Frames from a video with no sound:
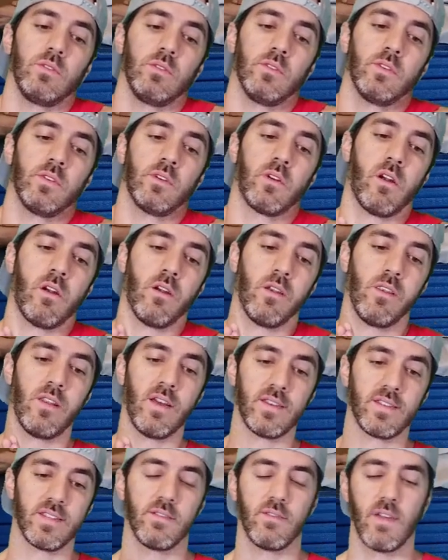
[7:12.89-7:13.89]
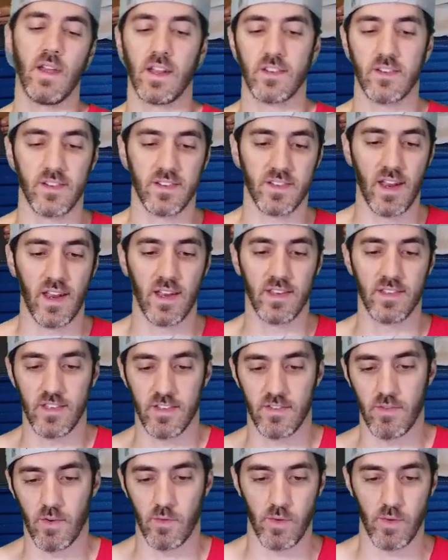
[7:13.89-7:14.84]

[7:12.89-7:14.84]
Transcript: There are lots of exercises for